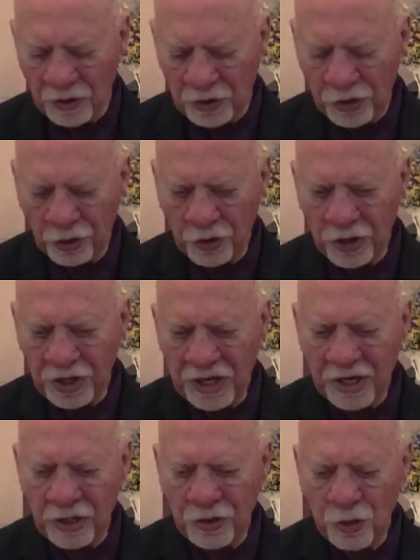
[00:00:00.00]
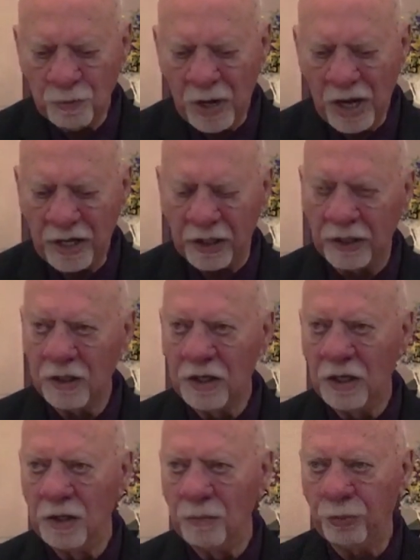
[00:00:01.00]
You're going to get a new body.
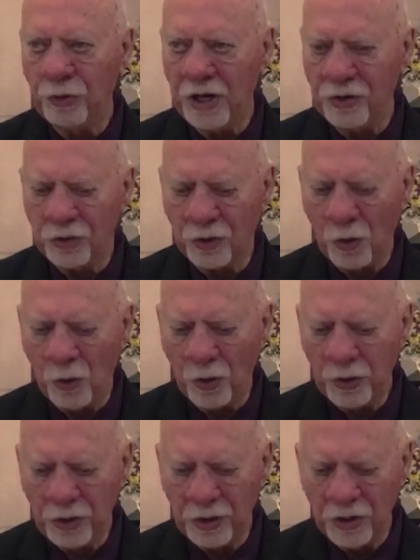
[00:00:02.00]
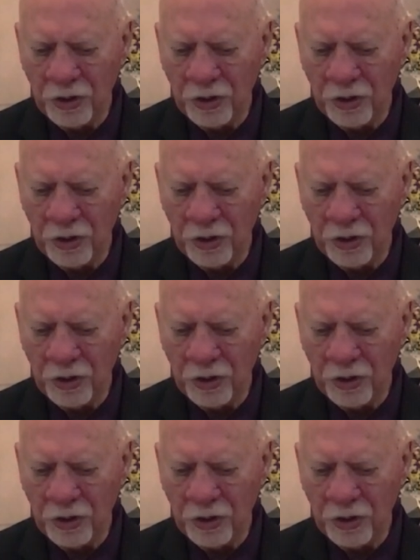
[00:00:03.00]
Praise the Lord.